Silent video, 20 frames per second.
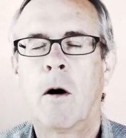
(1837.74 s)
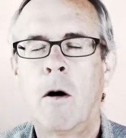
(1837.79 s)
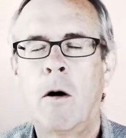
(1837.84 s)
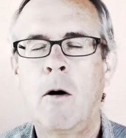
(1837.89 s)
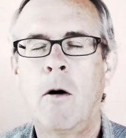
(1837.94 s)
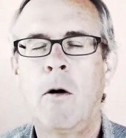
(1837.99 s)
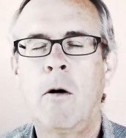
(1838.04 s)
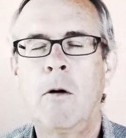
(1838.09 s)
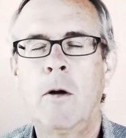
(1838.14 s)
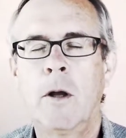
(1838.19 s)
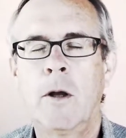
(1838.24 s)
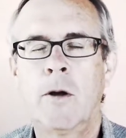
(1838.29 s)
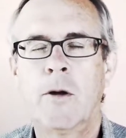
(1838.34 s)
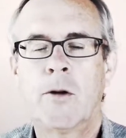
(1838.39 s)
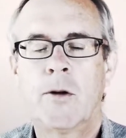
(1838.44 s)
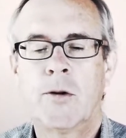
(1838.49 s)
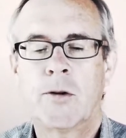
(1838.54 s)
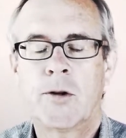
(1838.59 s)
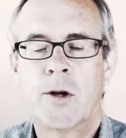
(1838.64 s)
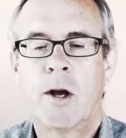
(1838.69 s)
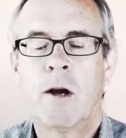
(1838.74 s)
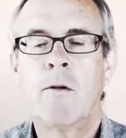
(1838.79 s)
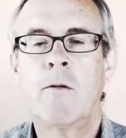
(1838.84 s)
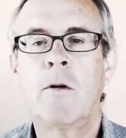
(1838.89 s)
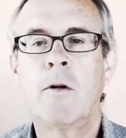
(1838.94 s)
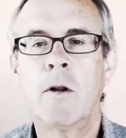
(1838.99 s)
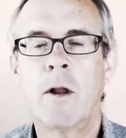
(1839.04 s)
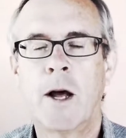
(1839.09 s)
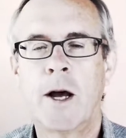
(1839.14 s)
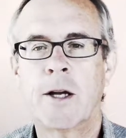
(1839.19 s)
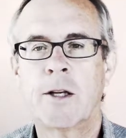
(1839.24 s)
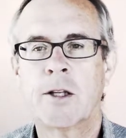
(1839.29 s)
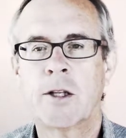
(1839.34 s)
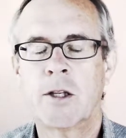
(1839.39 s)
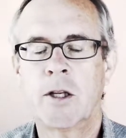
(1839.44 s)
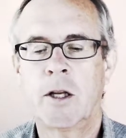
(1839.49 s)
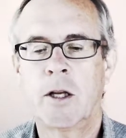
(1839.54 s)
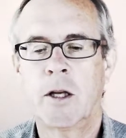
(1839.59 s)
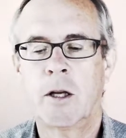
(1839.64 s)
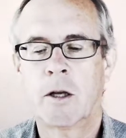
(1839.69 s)
All is
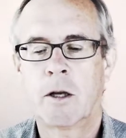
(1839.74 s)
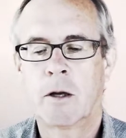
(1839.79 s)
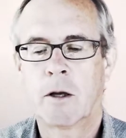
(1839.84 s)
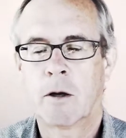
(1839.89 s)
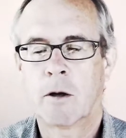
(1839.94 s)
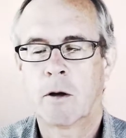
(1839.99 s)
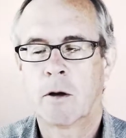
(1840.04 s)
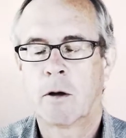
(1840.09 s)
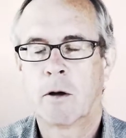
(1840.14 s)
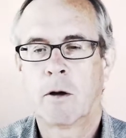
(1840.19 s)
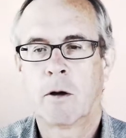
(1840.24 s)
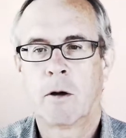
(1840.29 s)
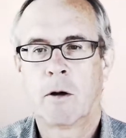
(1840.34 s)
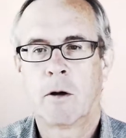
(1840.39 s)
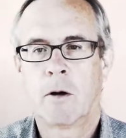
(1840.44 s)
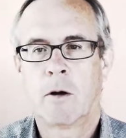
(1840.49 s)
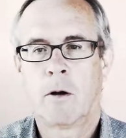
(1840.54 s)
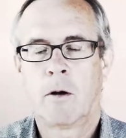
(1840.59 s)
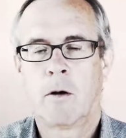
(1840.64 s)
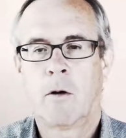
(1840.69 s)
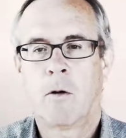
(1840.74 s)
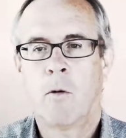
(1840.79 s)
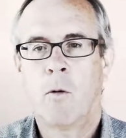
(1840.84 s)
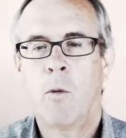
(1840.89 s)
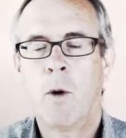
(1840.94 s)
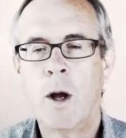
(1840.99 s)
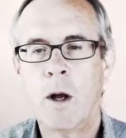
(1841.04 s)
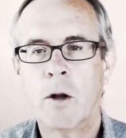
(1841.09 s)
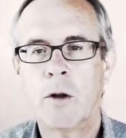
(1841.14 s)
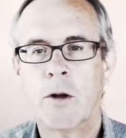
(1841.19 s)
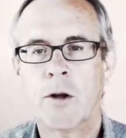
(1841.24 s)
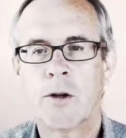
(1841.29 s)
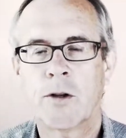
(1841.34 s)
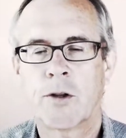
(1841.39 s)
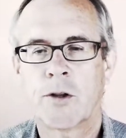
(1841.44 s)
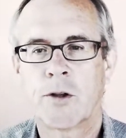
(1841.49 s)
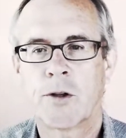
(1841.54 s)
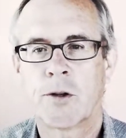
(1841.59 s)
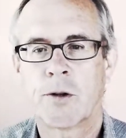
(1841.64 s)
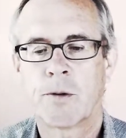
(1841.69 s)
everlasting
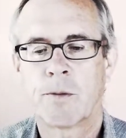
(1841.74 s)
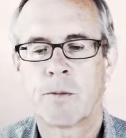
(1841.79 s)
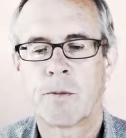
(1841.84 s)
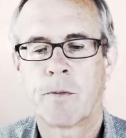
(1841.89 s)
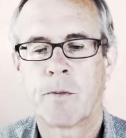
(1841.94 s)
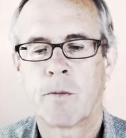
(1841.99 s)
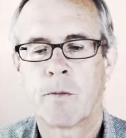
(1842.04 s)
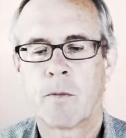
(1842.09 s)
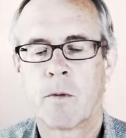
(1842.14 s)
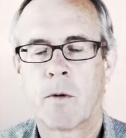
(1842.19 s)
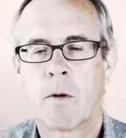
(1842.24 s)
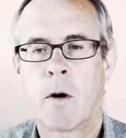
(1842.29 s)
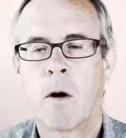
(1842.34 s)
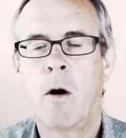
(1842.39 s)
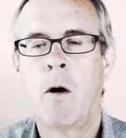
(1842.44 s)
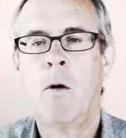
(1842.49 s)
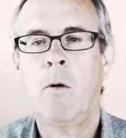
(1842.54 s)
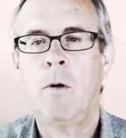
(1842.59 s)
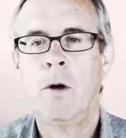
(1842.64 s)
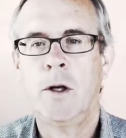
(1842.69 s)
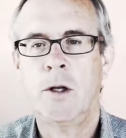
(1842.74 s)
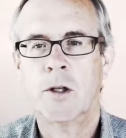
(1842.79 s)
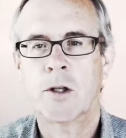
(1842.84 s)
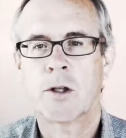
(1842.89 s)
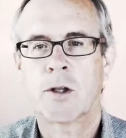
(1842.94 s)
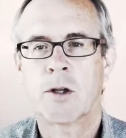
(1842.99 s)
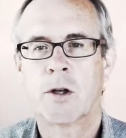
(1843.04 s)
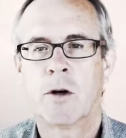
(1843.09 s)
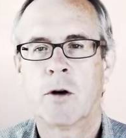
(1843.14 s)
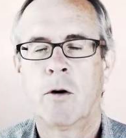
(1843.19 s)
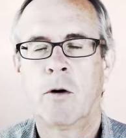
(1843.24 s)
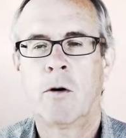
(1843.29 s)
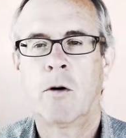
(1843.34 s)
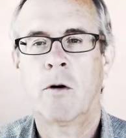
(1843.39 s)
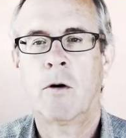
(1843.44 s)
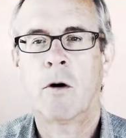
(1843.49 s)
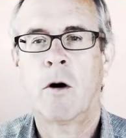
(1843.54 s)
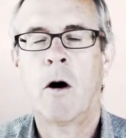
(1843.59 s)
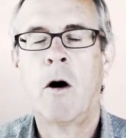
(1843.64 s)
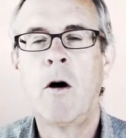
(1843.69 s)
wellness. Always.
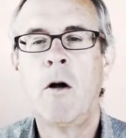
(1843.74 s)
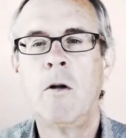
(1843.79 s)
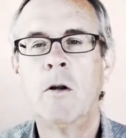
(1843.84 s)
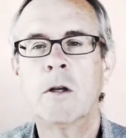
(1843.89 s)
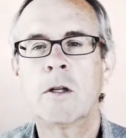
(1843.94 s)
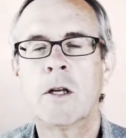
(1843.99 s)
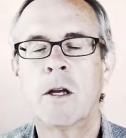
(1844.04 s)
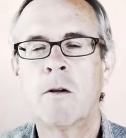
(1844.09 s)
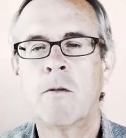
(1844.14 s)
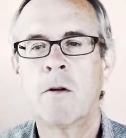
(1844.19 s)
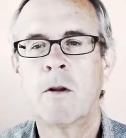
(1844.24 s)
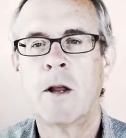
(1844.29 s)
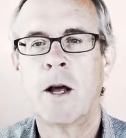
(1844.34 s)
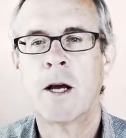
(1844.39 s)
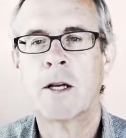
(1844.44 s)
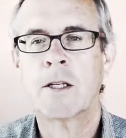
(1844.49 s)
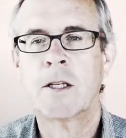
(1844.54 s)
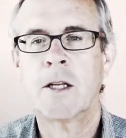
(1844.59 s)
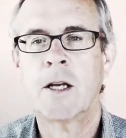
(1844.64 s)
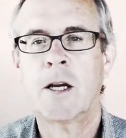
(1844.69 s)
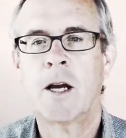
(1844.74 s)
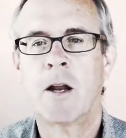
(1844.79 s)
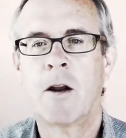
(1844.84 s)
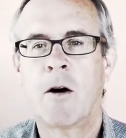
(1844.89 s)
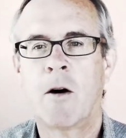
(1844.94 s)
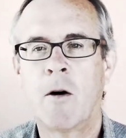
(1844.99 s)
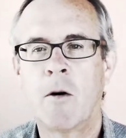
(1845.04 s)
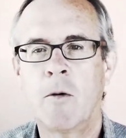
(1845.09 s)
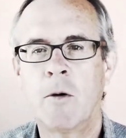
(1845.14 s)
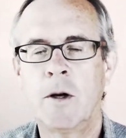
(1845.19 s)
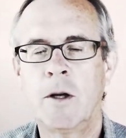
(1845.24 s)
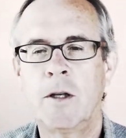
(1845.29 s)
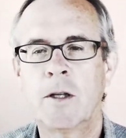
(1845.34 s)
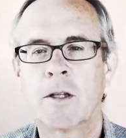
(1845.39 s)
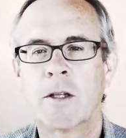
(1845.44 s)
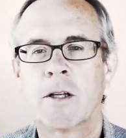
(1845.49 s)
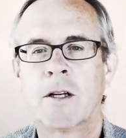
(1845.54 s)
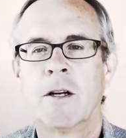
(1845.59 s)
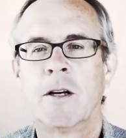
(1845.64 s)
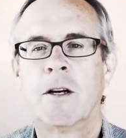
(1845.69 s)
All is everlasting and
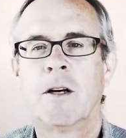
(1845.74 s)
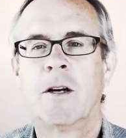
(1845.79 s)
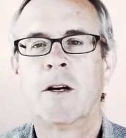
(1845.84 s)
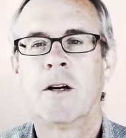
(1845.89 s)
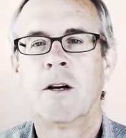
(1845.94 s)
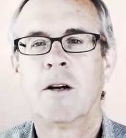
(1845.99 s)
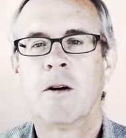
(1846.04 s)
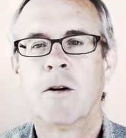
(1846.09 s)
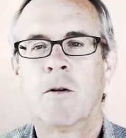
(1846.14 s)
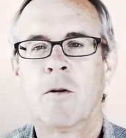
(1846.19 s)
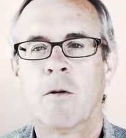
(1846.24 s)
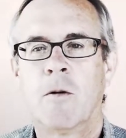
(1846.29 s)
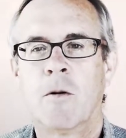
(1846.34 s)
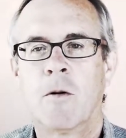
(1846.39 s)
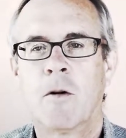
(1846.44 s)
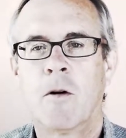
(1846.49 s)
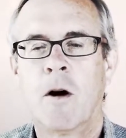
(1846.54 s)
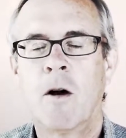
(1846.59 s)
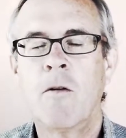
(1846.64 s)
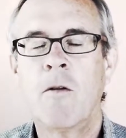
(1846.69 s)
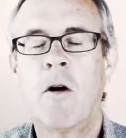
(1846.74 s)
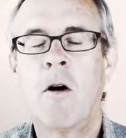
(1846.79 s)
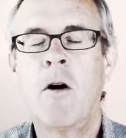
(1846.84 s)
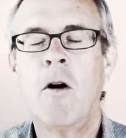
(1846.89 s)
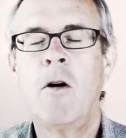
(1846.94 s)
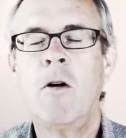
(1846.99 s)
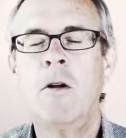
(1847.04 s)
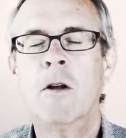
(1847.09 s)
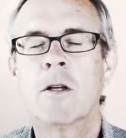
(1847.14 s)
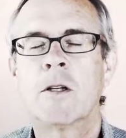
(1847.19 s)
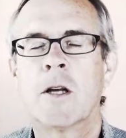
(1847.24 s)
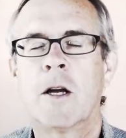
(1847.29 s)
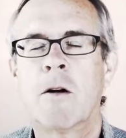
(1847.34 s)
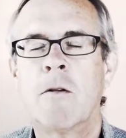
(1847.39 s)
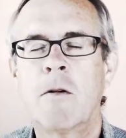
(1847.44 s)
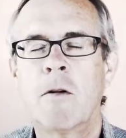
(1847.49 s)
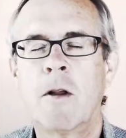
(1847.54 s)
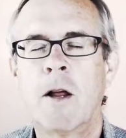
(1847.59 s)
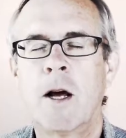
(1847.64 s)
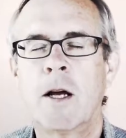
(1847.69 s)
always. All is
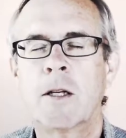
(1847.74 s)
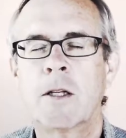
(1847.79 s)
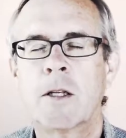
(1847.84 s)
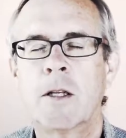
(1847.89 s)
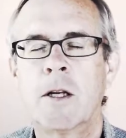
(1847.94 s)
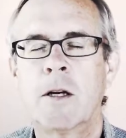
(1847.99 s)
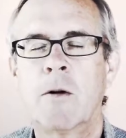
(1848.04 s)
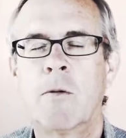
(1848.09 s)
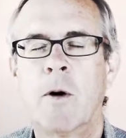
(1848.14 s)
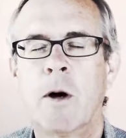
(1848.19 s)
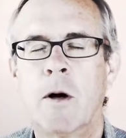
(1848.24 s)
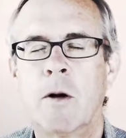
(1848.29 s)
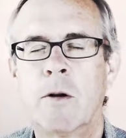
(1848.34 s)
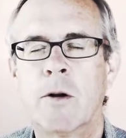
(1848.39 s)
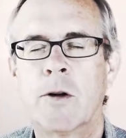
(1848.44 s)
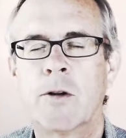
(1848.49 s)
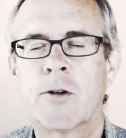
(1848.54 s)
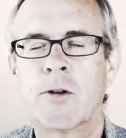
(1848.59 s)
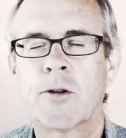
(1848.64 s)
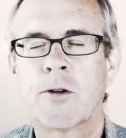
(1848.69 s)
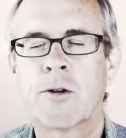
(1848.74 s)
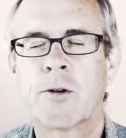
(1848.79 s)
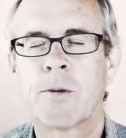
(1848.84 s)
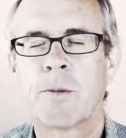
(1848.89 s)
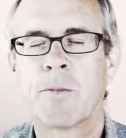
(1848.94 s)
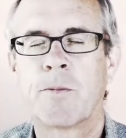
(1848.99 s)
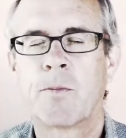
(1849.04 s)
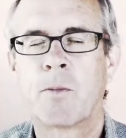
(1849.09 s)
everlasting wellness.